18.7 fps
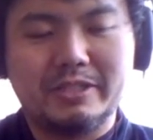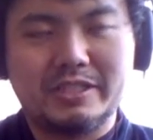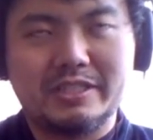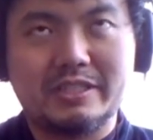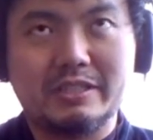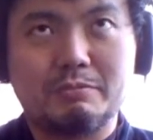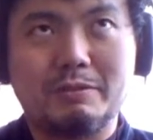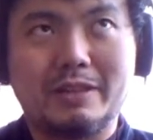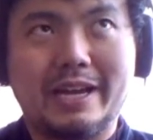
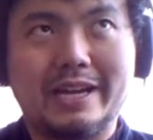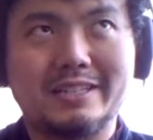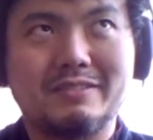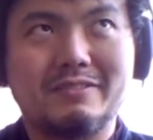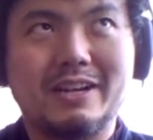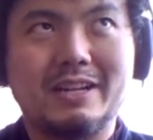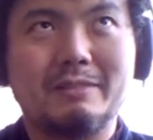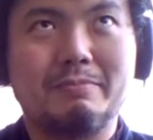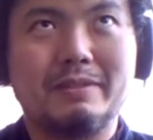just relaxed
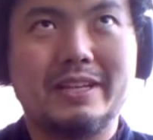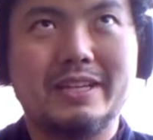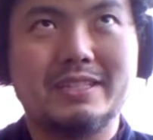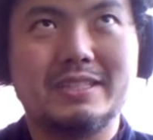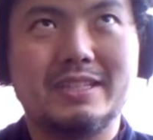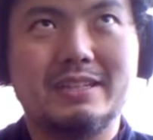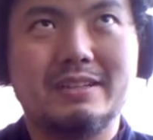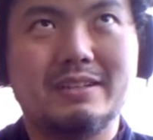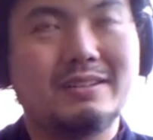around the place
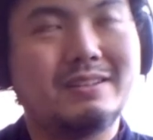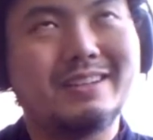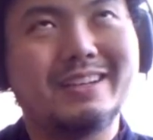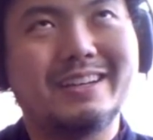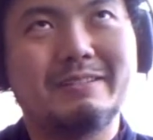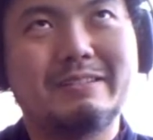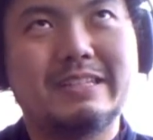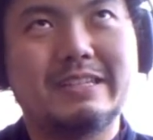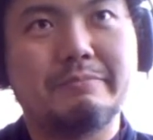and
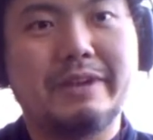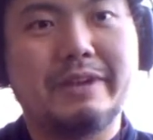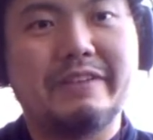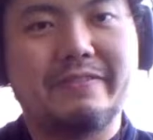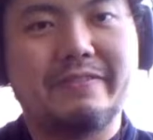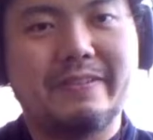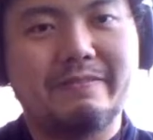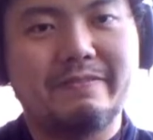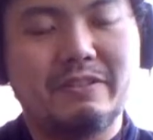did my
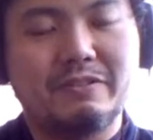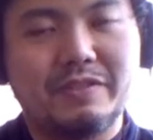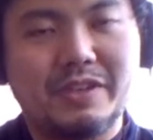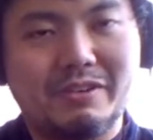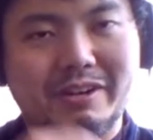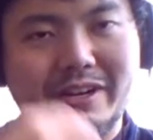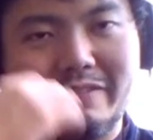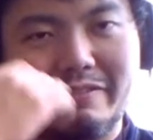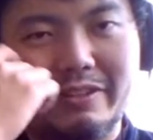review
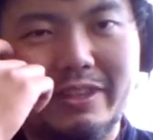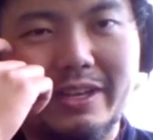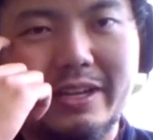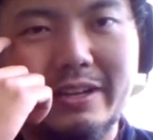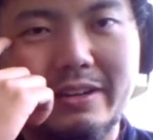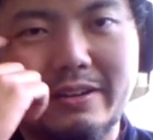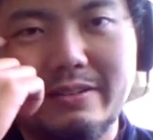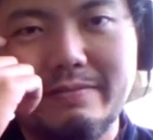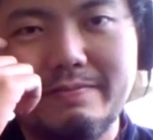and everything.